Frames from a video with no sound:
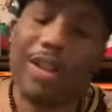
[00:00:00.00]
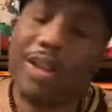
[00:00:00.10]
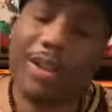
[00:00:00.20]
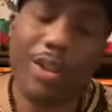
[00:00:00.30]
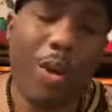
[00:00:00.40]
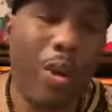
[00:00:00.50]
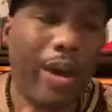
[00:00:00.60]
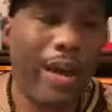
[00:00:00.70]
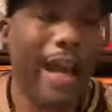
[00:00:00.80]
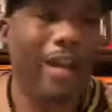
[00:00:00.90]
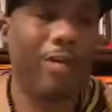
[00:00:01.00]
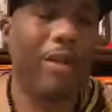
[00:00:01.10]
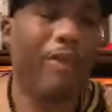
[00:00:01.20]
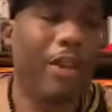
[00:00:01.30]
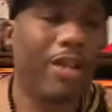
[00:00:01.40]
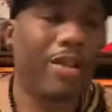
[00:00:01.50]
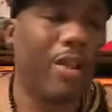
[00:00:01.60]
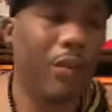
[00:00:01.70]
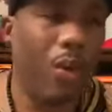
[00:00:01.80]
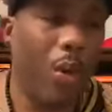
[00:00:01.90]
during that horrific
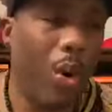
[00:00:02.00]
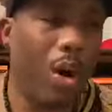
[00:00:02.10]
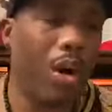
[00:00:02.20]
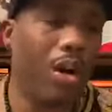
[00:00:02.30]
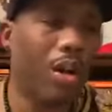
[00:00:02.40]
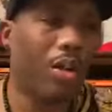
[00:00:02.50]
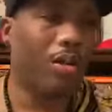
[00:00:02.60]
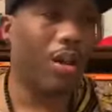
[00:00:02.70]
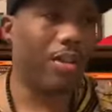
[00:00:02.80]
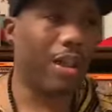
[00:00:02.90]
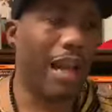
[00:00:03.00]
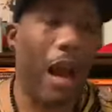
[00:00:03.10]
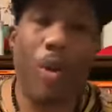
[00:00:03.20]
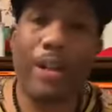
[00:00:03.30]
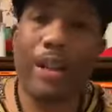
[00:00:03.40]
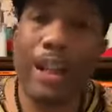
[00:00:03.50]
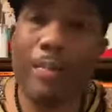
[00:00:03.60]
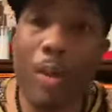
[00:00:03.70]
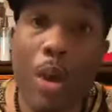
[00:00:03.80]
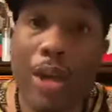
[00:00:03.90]
Civil War. You know what I'm saying? I wanted to get
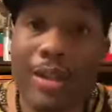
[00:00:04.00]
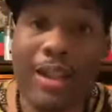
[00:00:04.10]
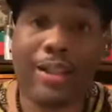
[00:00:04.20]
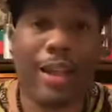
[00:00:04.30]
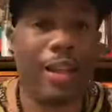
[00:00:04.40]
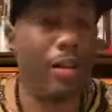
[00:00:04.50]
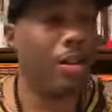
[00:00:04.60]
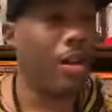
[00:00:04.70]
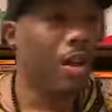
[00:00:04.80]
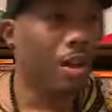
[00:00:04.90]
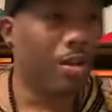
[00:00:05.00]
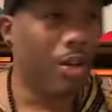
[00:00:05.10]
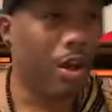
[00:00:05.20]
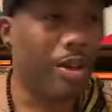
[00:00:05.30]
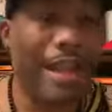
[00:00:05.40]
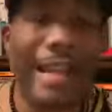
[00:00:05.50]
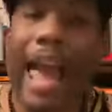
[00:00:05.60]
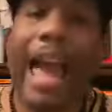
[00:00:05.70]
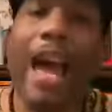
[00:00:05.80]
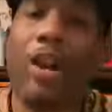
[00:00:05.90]
more in detail, you know what I'm saying, to
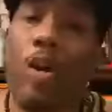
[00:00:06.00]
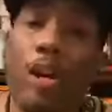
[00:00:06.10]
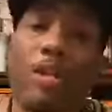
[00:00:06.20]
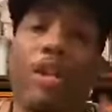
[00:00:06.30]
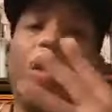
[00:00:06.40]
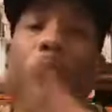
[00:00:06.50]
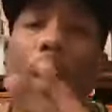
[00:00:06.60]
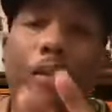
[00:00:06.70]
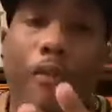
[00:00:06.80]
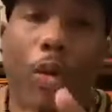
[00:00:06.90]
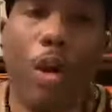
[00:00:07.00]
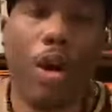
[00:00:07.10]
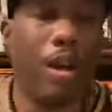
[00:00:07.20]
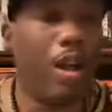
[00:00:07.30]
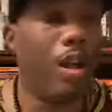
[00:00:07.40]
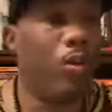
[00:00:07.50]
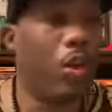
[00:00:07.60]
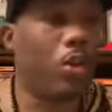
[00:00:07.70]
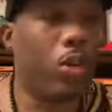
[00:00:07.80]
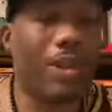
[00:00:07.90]
add on to this part four,
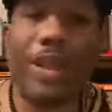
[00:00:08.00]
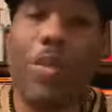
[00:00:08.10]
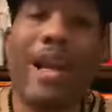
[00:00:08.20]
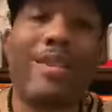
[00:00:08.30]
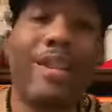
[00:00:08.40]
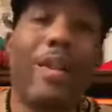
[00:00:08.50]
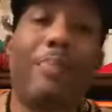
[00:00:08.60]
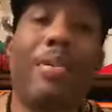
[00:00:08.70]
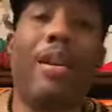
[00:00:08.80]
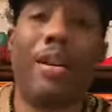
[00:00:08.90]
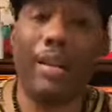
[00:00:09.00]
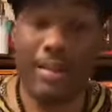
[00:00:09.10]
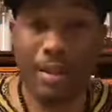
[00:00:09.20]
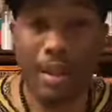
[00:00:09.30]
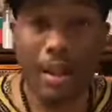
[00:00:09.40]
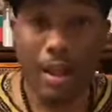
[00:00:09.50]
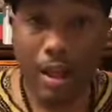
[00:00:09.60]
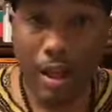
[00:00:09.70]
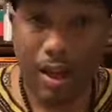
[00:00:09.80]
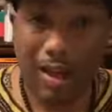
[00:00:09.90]
which was the Western imperialist
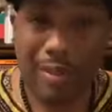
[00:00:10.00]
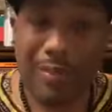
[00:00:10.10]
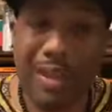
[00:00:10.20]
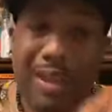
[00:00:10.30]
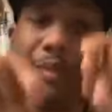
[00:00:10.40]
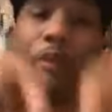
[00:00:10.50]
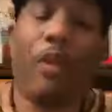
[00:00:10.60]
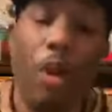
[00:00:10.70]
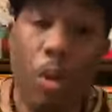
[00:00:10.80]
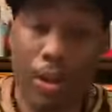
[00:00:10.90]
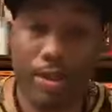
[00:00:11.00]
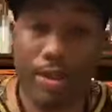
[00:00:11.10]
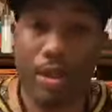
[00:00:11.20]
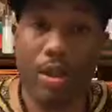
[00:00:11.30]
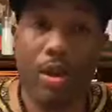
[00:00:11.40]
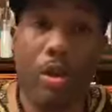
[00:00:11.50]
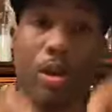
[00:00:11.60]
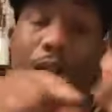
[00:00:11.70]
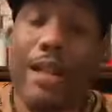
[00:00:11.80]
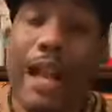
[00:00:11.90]
uh, influence on
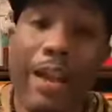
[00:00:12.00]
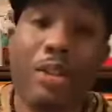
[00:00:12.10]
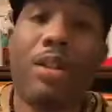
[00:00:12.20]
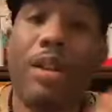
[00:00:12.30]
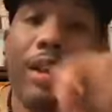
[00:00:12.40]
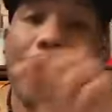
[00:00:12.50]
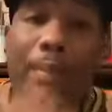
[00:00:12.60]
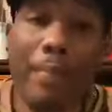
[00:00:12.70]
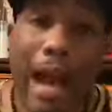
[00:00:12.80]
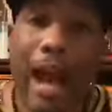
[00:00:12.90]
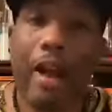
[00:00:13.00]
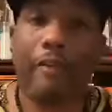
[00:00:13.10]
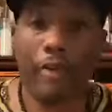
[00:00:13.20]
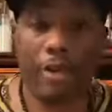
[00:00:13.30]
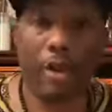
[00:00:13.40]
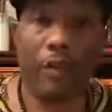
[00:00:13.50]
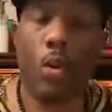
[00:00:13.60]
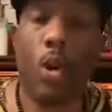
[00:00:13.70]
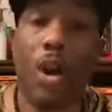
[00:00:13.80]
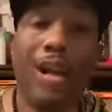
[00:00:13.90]
the Nigerian and Biafran Civil
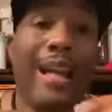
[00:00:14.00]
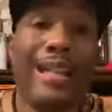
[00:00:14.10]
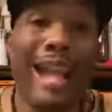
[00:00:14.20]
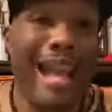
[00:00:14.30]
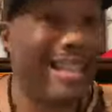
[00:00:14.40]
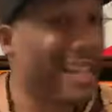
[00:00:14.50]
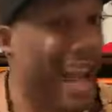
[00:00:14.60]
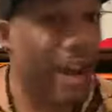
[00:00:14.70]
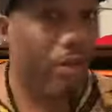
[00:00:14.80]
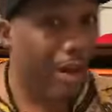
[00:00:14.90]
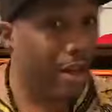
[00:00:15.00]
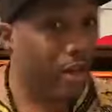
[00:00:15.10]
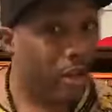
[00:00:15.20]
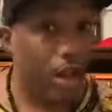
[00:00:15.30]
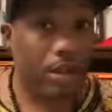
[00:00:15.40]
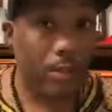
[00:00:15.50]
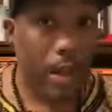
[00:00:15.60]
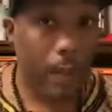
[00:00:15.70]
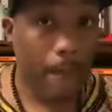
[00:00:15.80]
War that's not really talked about.